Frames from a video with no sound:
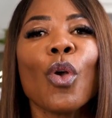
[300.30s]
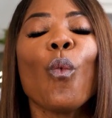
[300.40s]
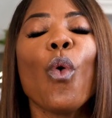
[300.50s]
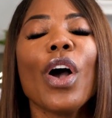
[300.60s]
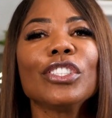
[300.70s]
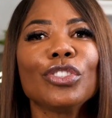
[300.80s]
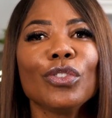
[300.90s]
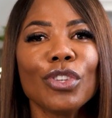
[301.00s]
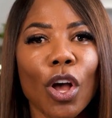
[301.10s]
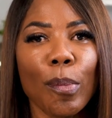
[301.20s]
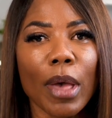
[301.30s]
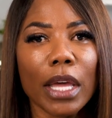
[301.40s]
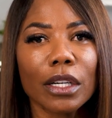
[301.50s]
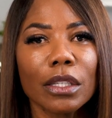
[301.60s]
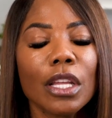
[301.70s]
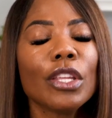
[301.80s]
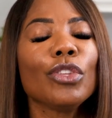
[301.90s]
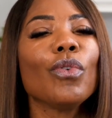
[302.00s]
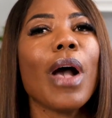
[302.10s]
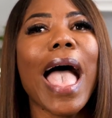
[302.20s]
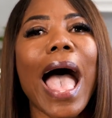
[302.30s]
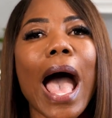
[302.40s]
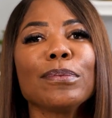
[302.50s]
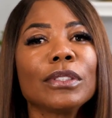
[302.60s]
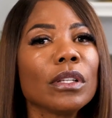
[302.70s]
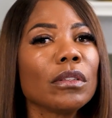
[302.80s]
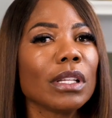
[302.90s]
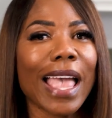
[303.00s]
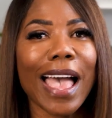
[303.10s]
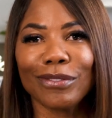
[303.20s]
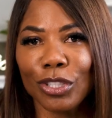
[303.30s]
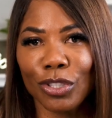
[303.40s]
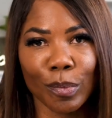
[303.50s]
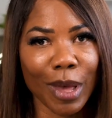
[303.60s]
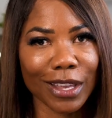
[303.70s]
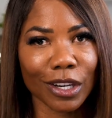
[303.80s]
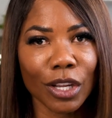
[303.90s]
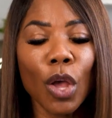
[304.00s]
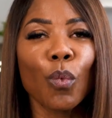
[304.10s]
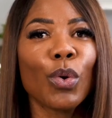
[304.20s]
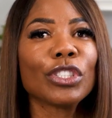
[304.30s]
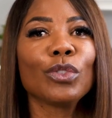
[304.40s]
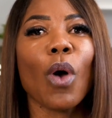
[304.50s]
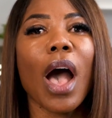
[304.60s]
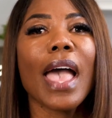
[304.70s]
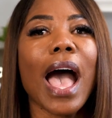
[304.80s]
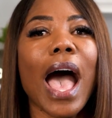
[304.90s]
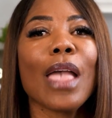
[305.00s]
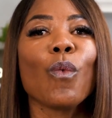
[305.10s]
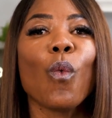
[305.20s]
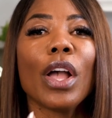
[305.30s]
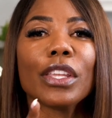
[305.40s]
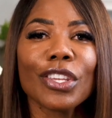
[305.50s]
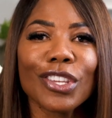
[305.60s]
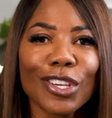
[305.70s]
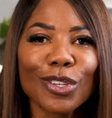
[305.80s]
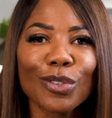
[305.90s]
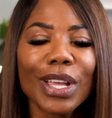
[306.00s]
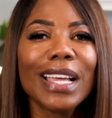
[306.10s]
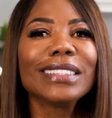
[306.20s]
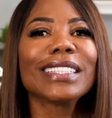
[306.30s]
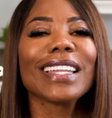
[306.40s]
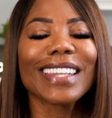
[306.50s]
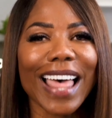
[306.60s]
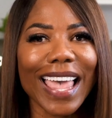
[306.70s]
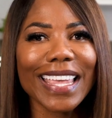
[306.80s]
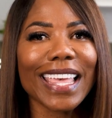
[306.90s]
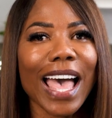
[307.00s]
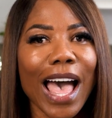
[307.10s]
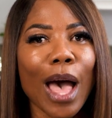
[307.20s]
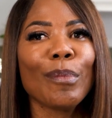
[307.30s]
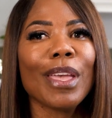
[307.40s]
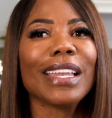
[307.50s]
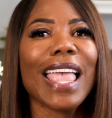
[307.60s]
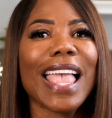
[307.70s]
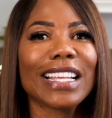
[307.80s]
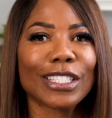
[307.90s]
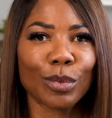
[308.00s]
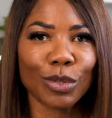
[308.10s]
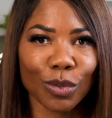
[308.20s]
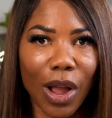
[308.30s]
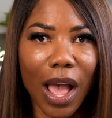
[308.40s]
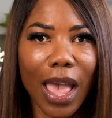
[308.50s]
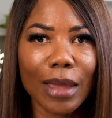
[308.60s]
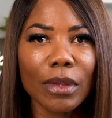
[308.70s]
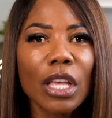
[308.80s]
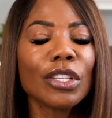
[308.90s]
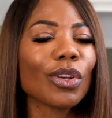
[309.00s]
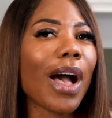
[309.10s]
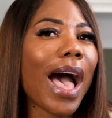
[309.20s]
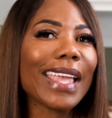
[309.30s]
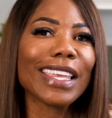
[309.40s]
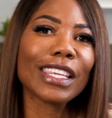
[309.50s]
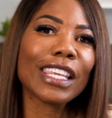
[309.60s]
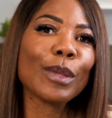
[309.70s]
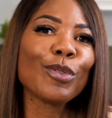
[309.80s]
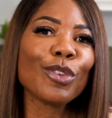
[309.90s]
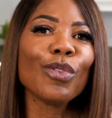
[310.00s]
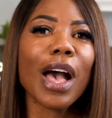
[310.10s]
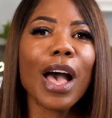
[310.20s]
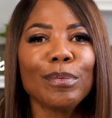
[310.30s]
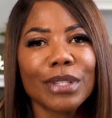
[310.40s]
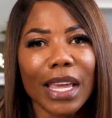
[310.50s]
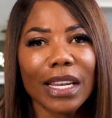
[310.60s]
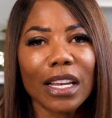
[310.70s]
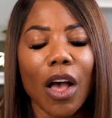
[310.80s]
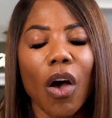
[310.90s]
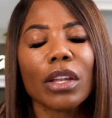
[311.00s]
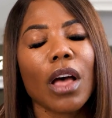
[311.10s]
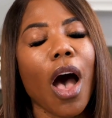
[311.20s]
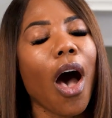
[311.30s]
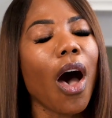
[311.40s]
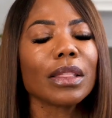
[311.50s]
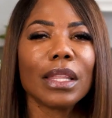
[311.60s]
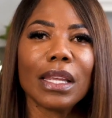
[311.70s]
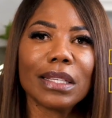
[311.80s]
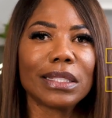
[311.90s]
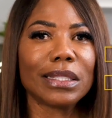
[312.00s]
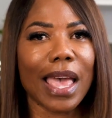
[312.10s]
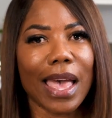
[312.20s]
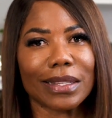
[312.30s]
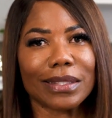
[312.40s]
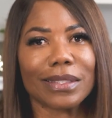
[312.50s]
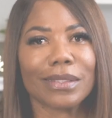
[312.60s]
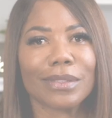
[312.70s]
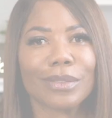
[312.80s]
Once you know better, you absolutely have to do better, which is why I want you to like, comment, and subscribe so I can keep you updated on all things tax.